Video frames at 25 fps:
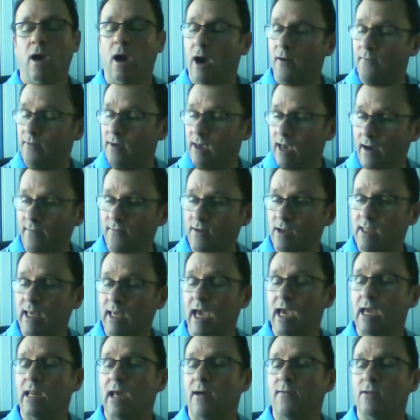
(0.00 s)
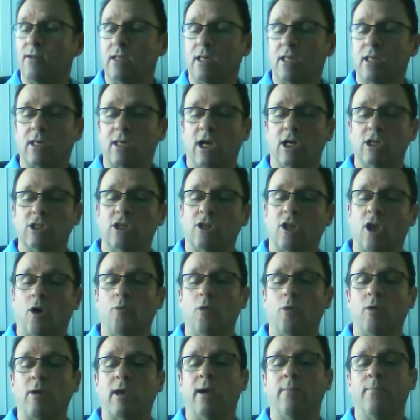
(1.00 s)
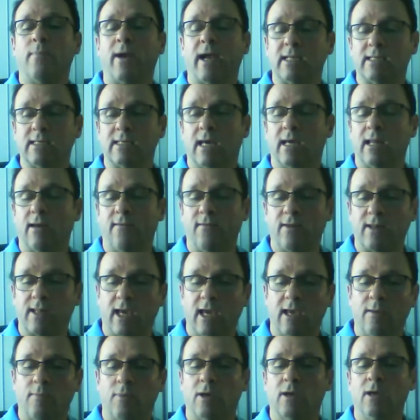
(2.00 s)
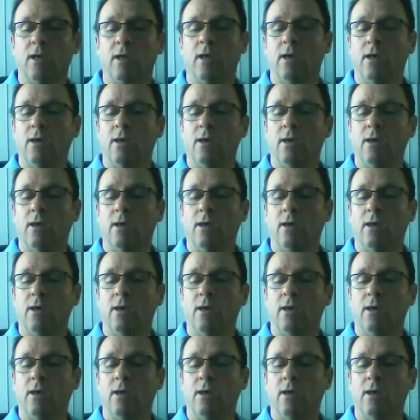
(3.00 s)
I've covered that in other discussions. I will come back to that another day, but